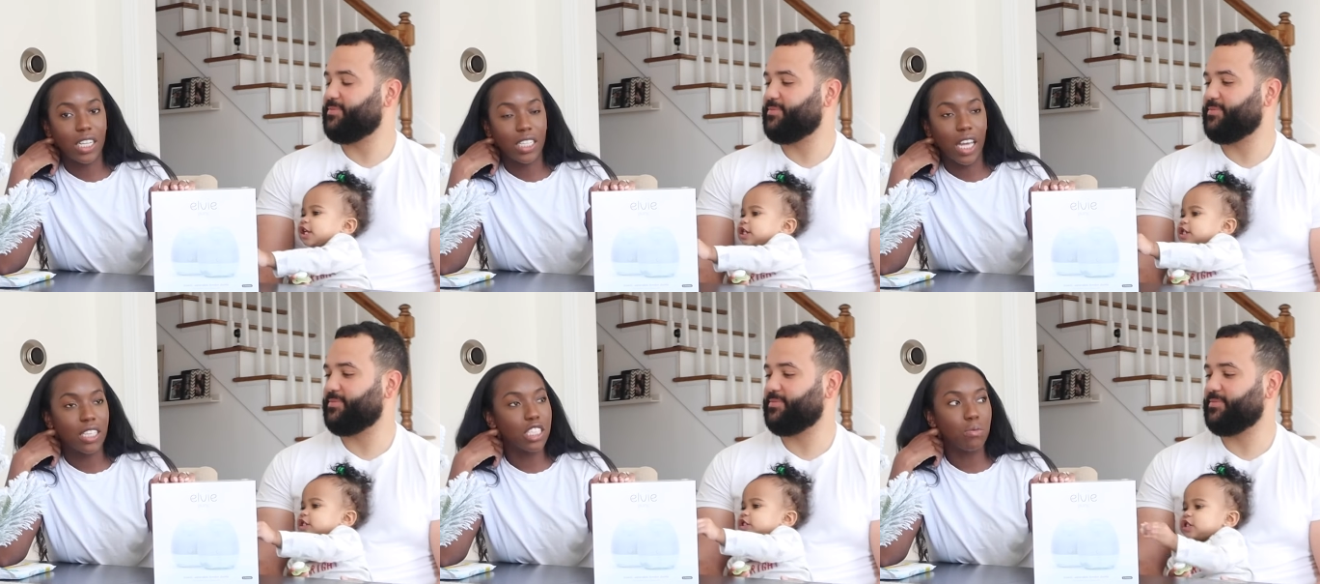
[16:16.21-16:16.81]

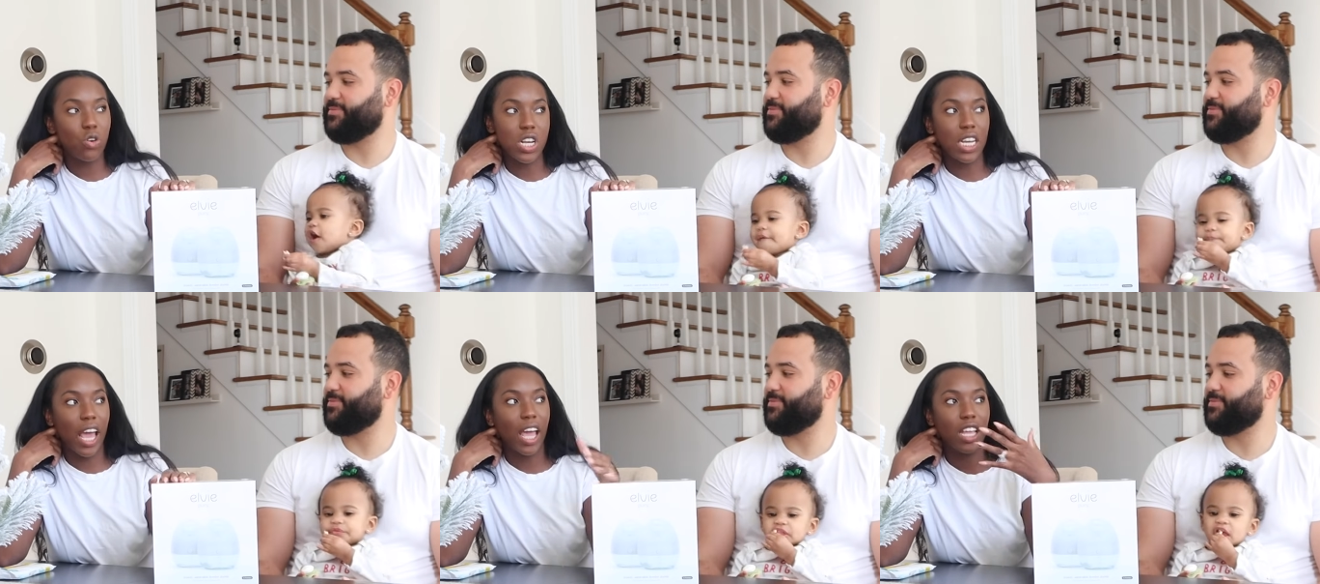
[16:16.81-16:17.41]
Speaker 1: like this morning
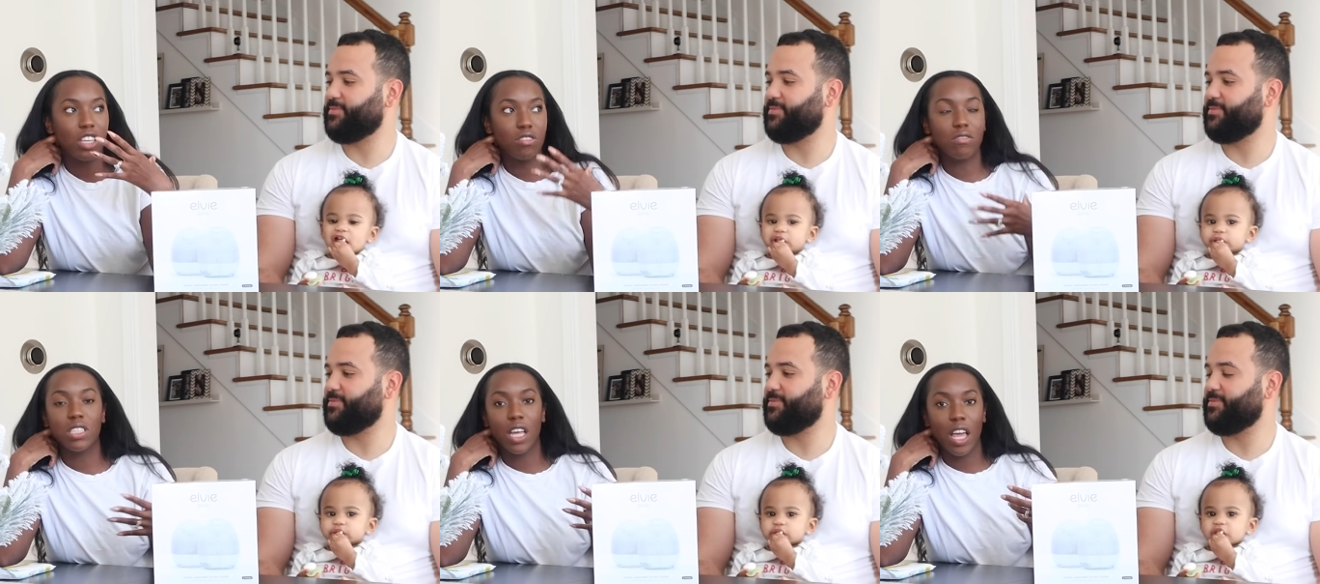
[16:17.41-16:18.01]
I had
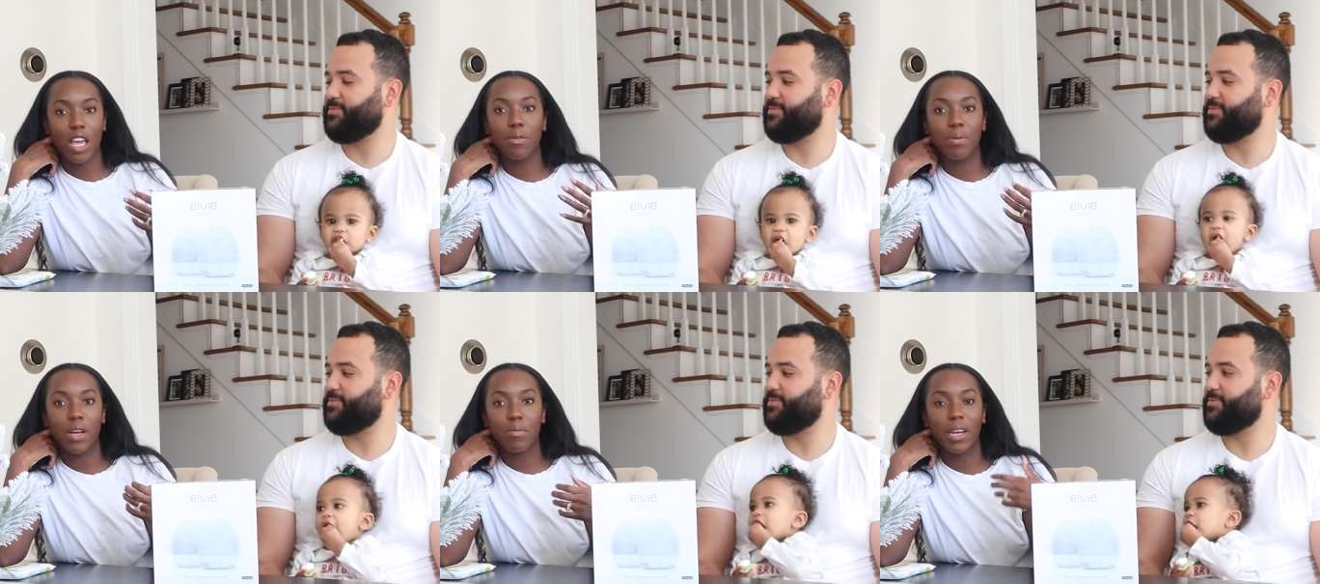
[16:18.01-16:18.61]
used the hand
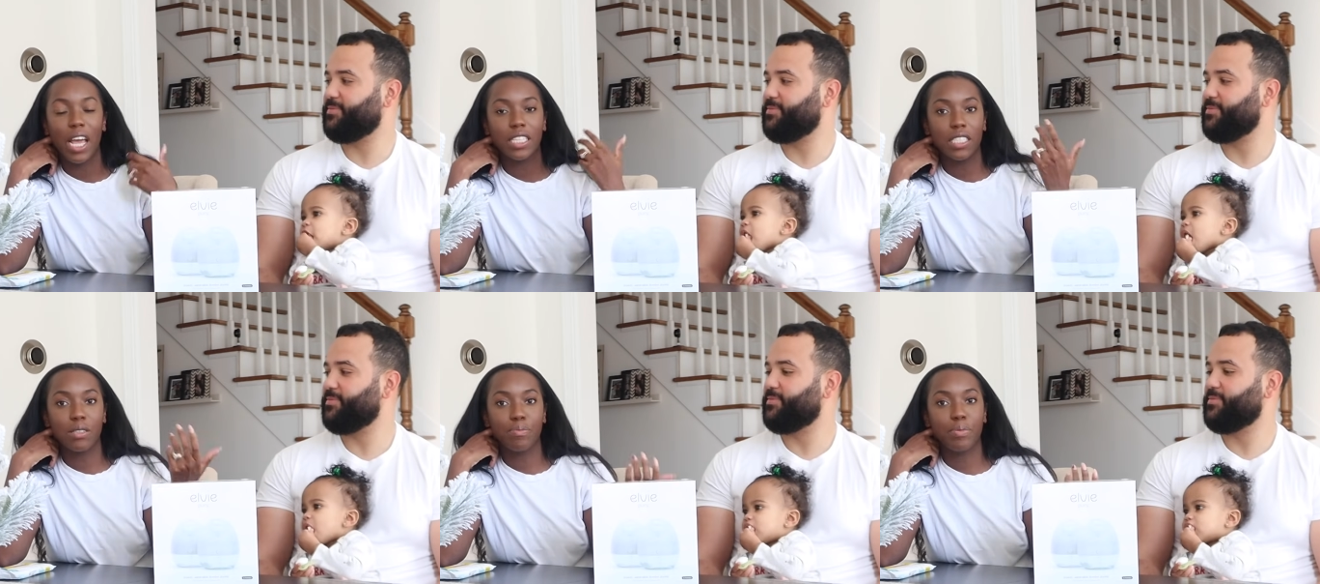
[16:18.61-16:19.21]
pump, but I had to
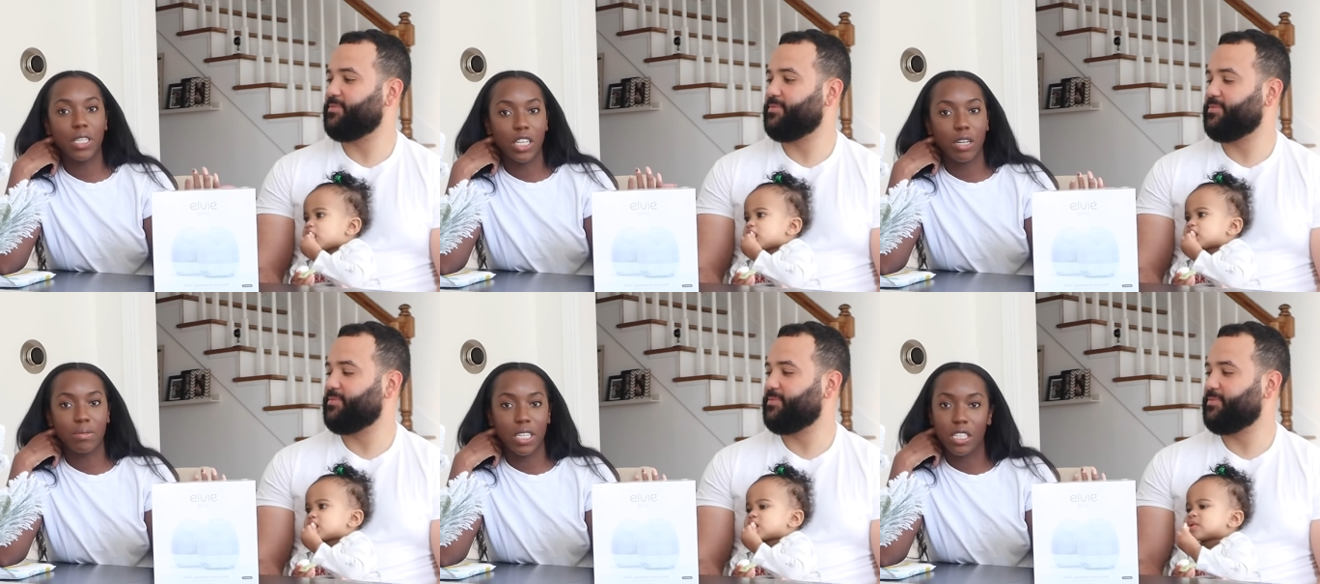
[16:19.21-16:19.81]
put her
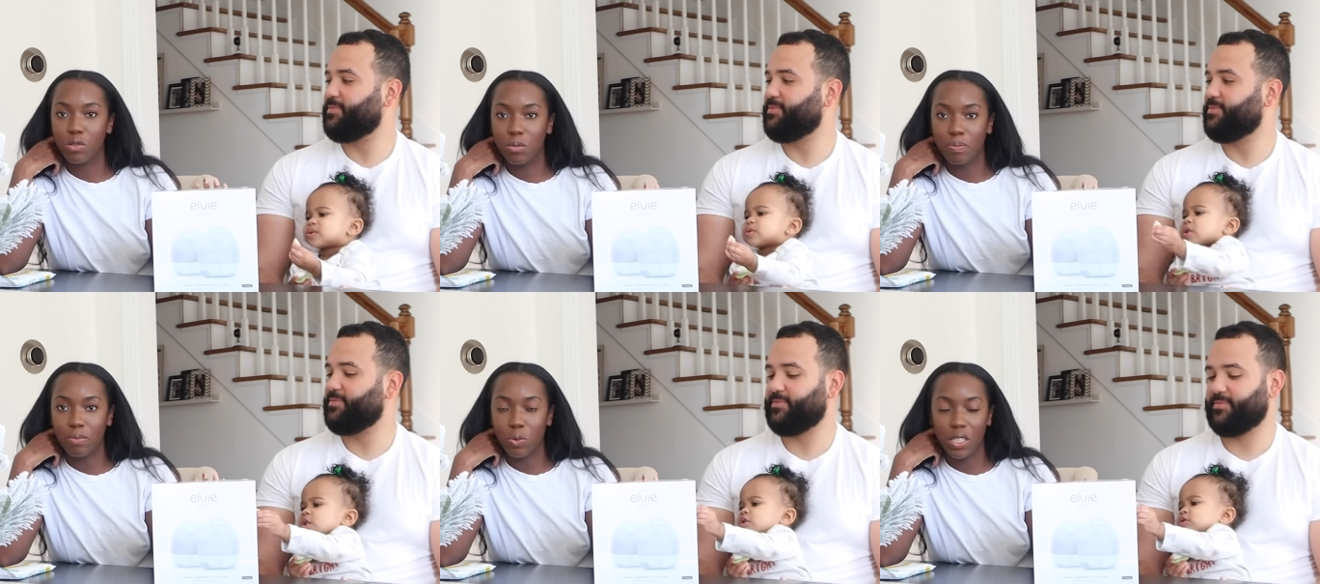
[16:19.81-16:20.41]
upstairs
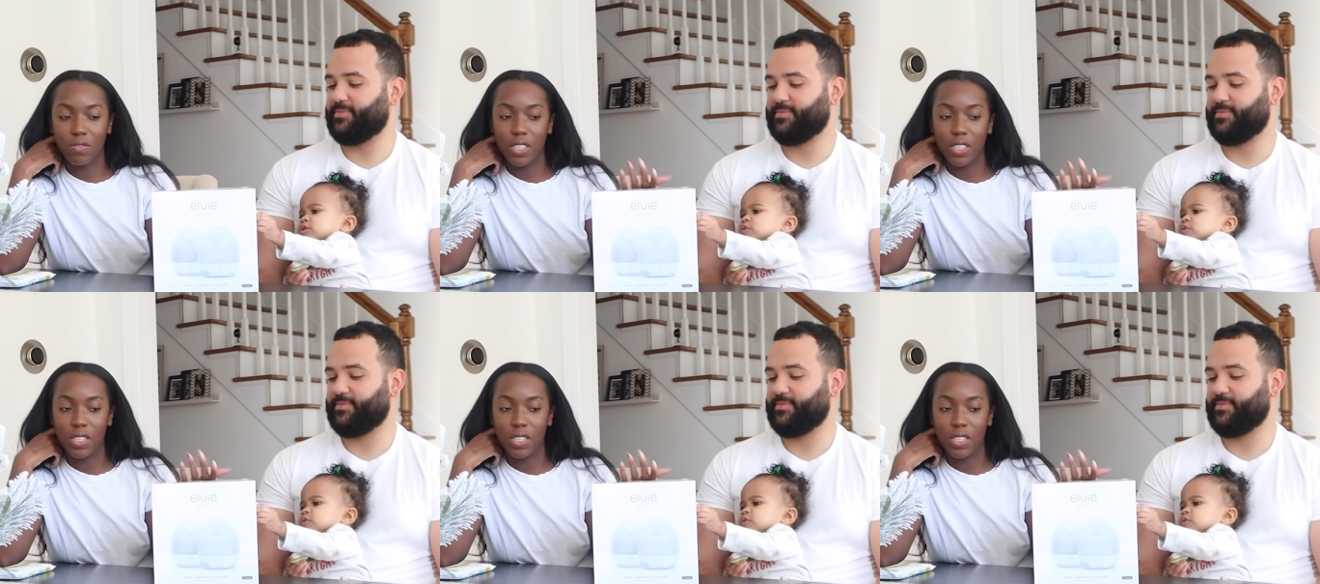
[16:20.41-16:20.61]
with